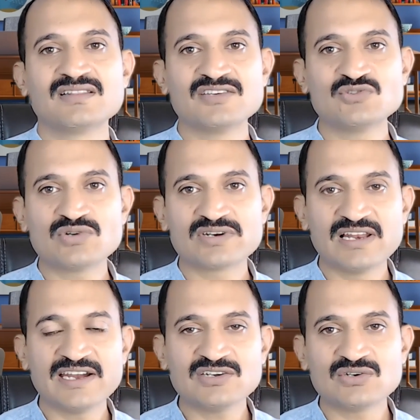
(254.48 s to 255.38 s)
They should
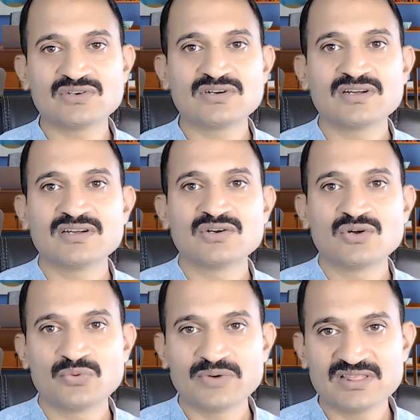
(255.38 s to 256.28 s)
relate
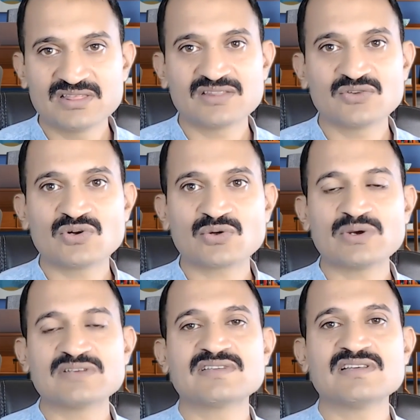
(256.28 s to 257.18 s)
with your
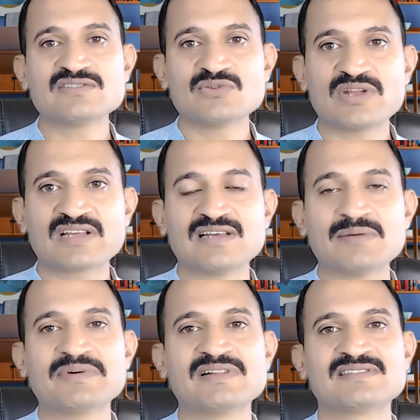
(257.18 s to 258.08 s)
questions, your
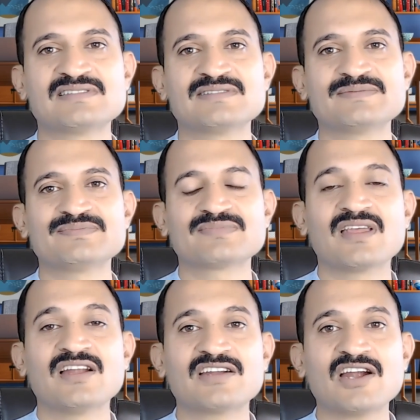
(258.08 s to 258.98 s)
examples.
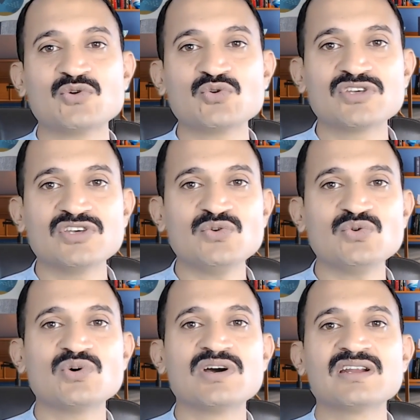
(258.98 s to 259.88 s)
Try to give
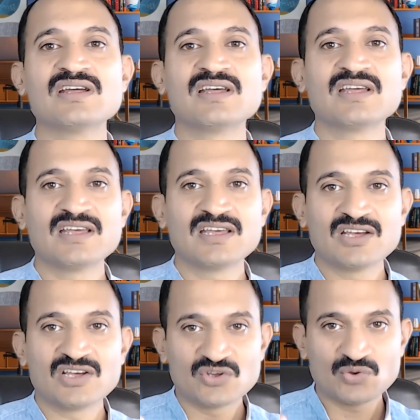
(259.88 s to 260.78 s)

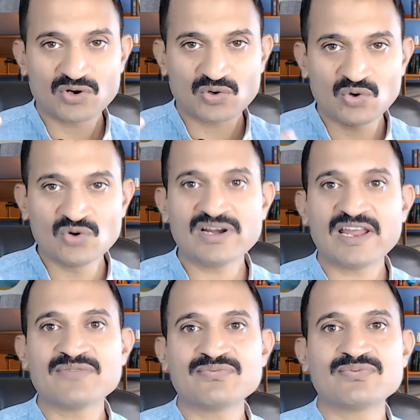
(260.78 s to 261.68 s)
your own
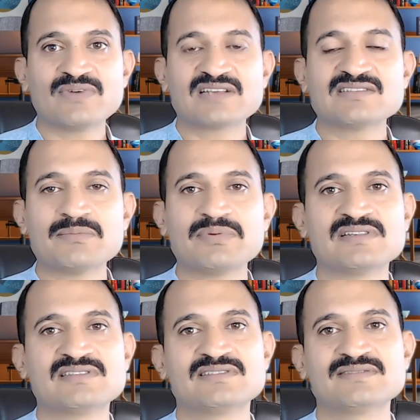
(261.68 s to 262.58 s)
life
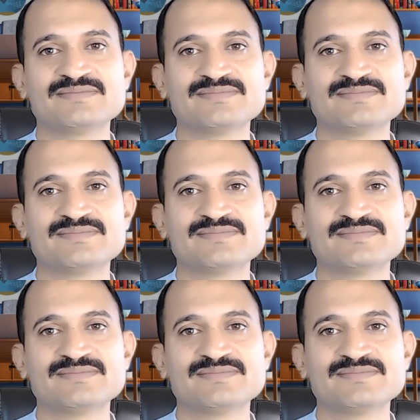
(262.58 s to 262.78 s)
examples